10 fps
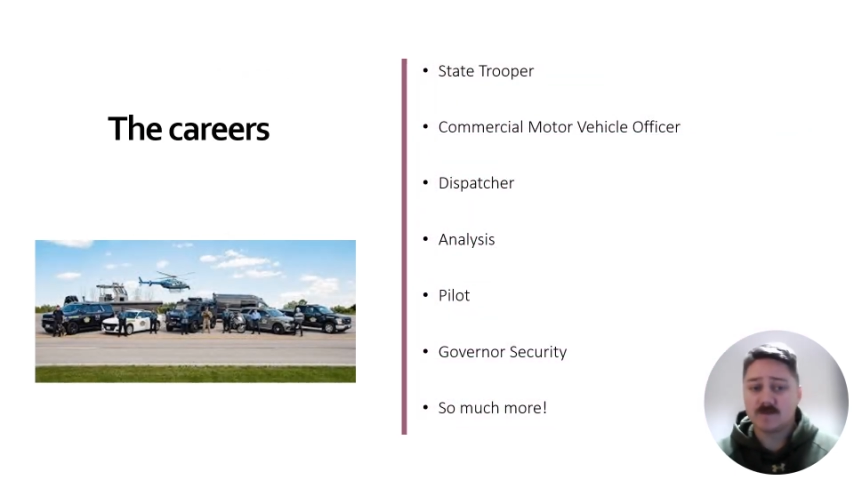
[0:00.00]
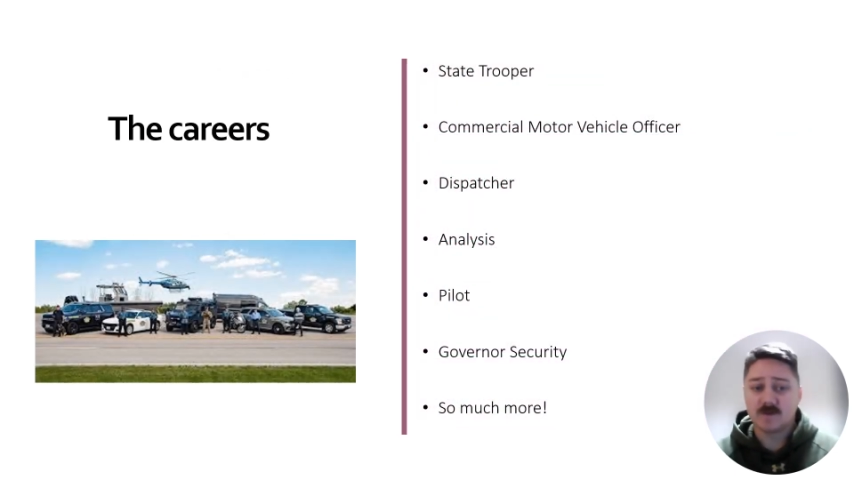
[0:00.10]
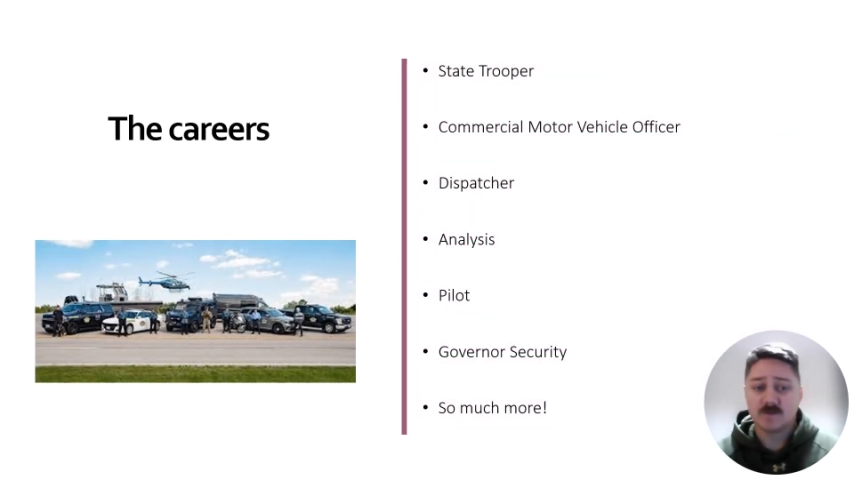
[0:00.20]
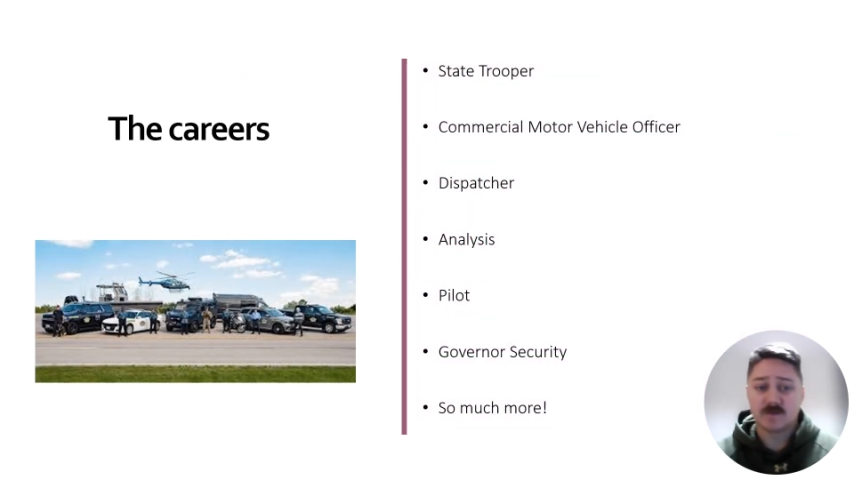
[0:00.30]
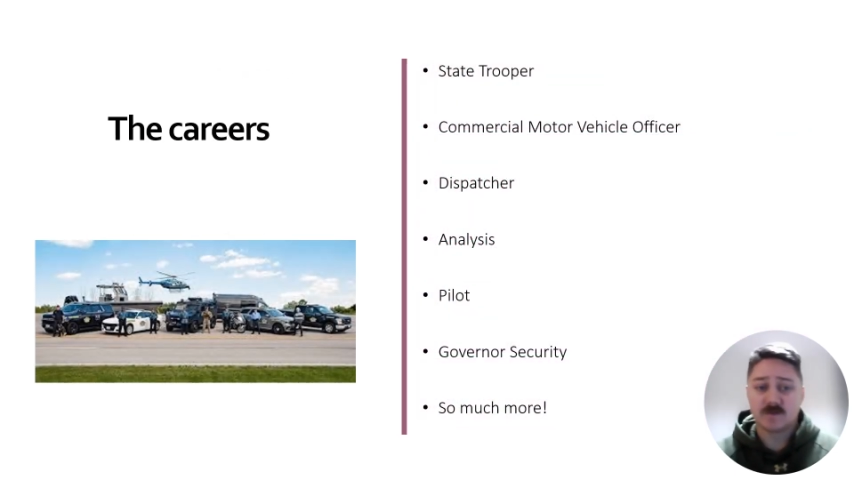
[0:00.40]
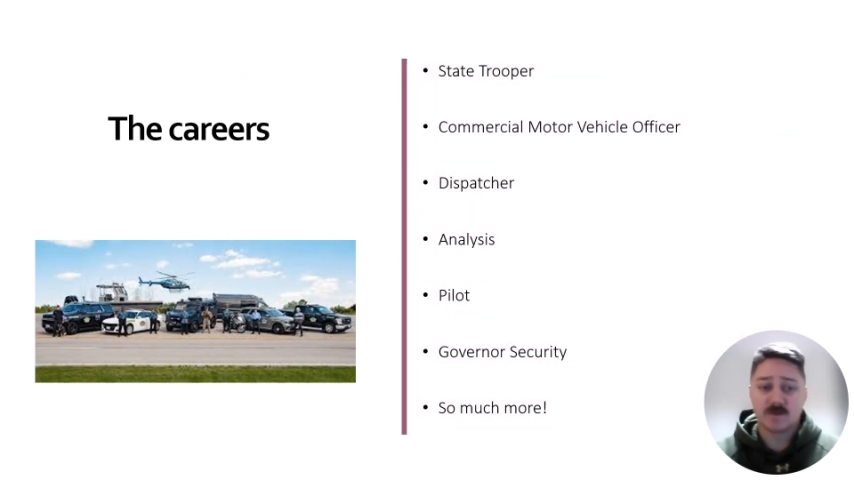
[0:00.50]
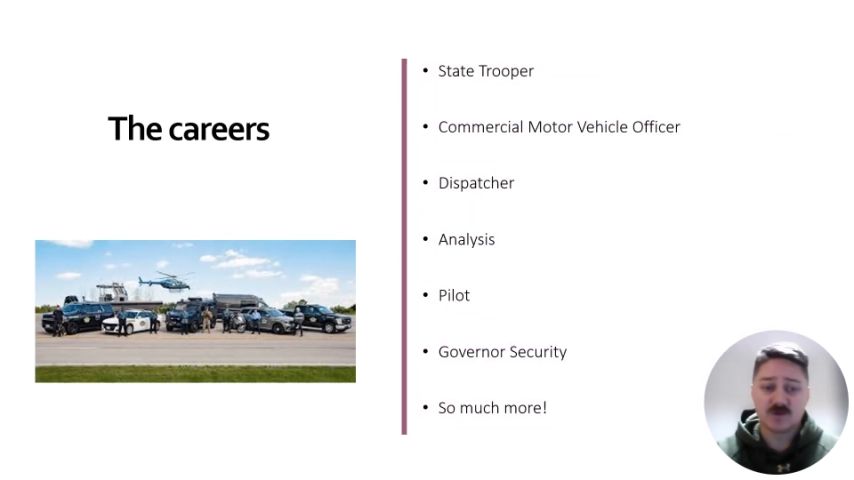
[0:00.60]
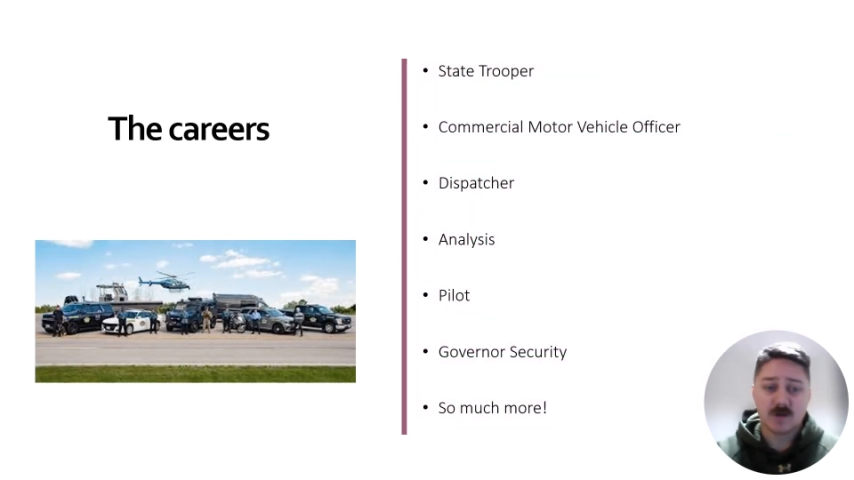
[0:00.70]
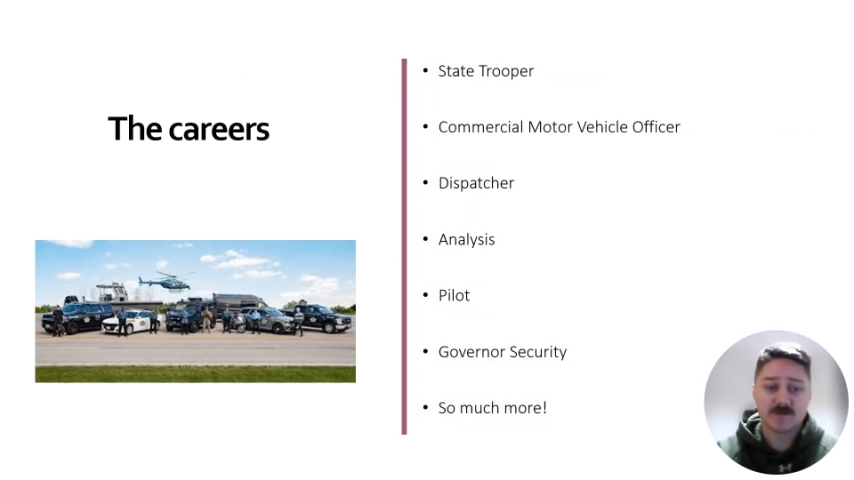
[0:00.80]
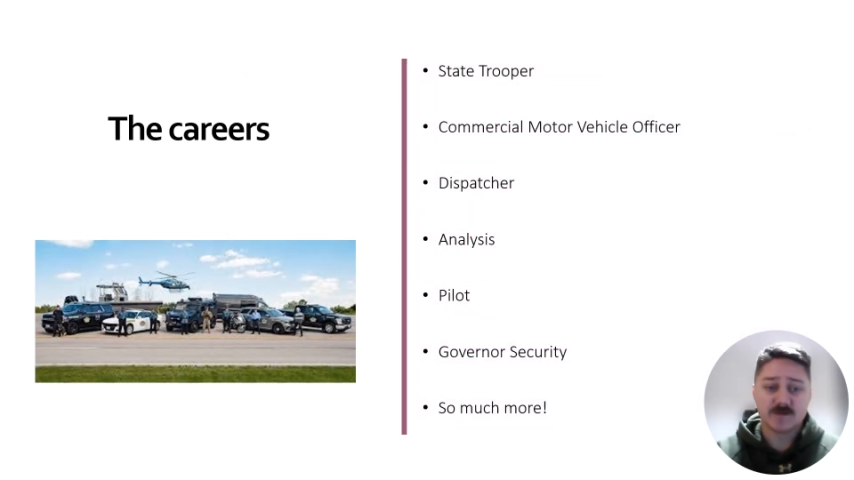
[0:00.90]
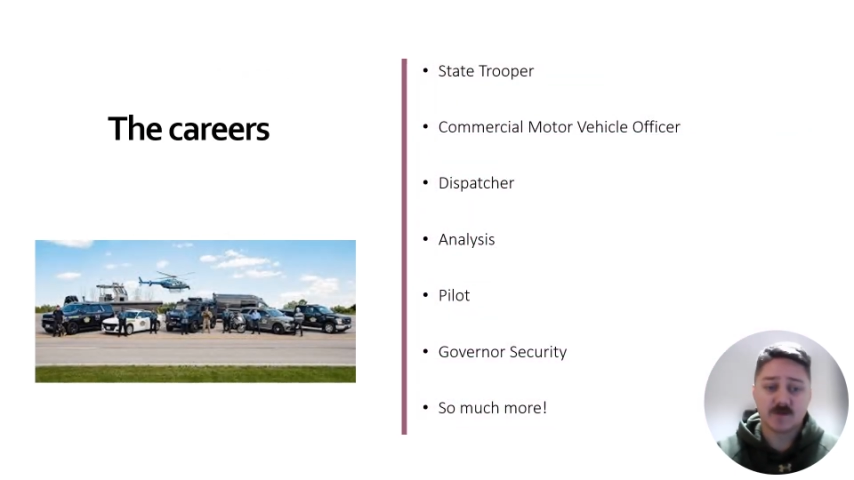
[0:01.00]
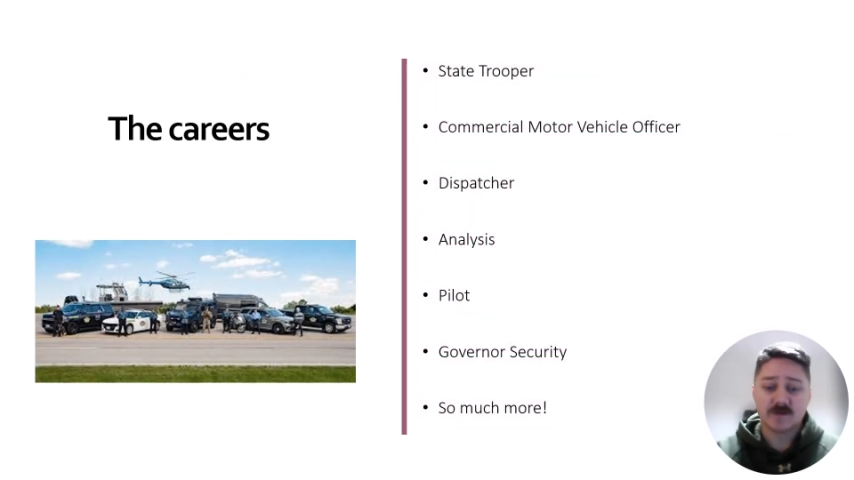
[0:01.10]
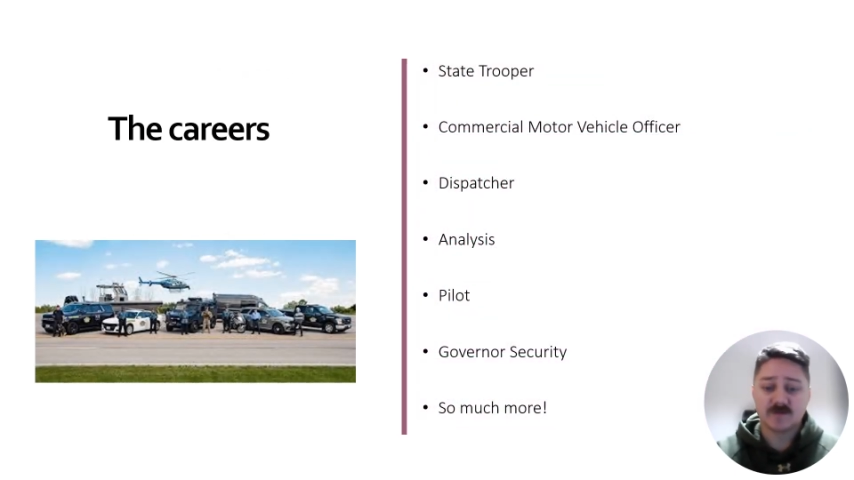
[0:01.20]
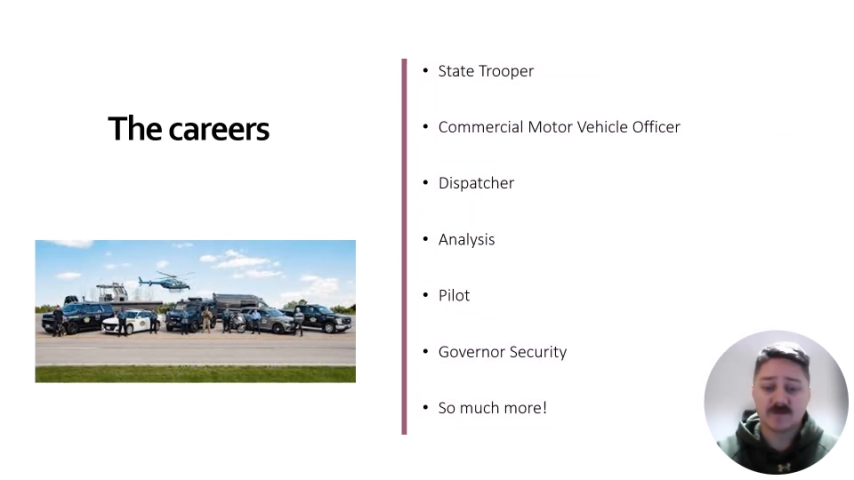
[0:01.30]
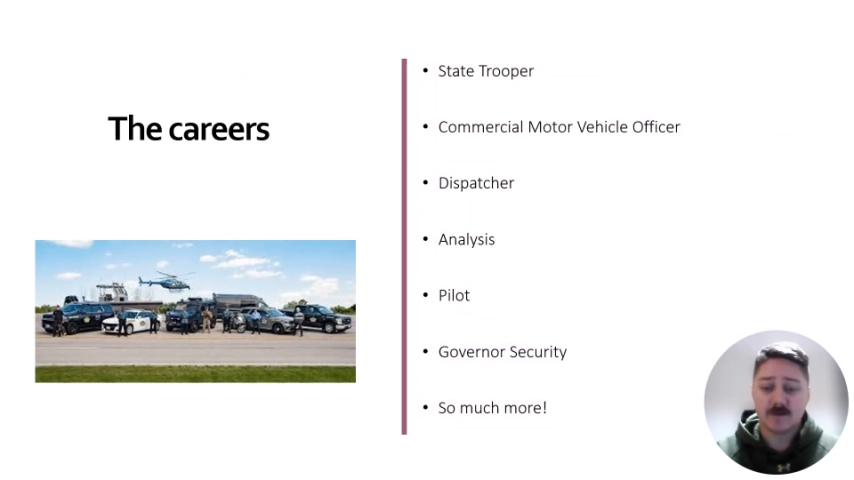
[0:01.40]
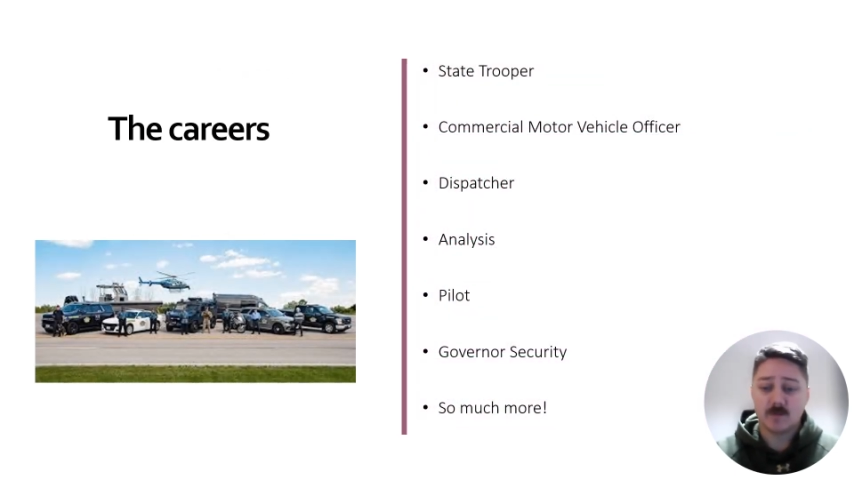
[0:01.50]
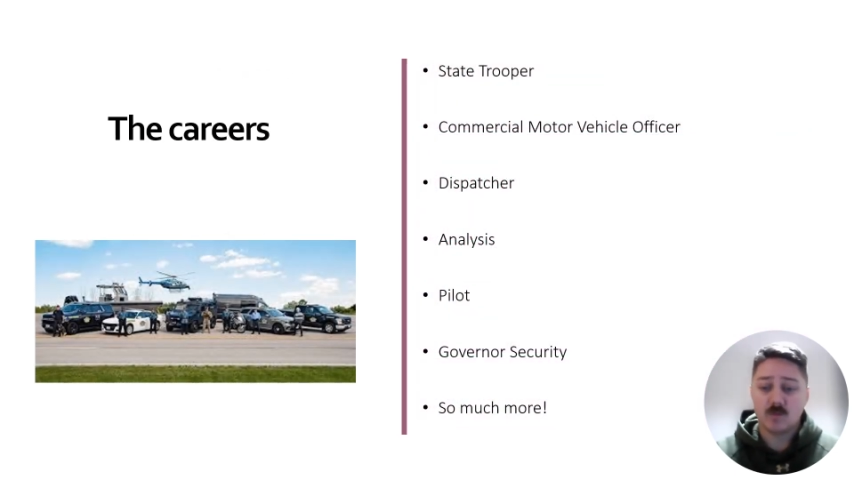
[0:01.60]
some of the jobs and careers available